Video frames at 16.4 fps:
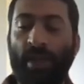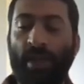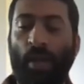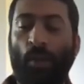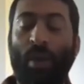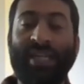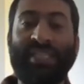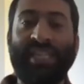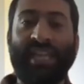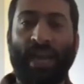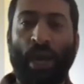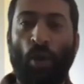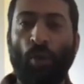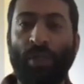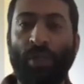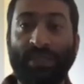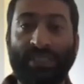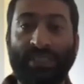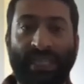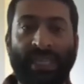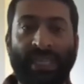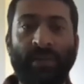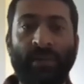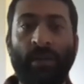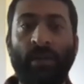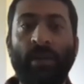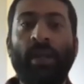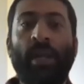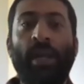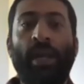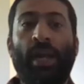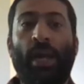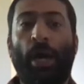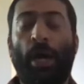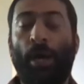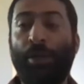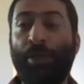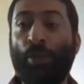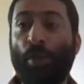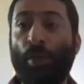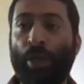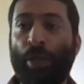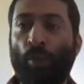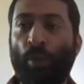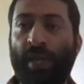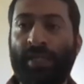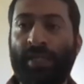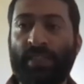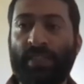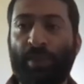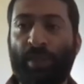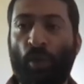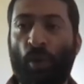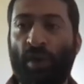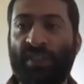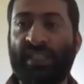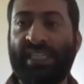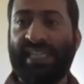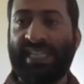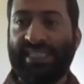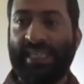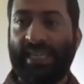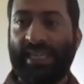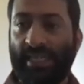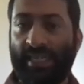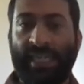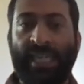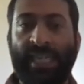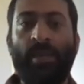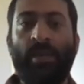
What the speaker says: And once an account is created, you need to create something called as a tsig key.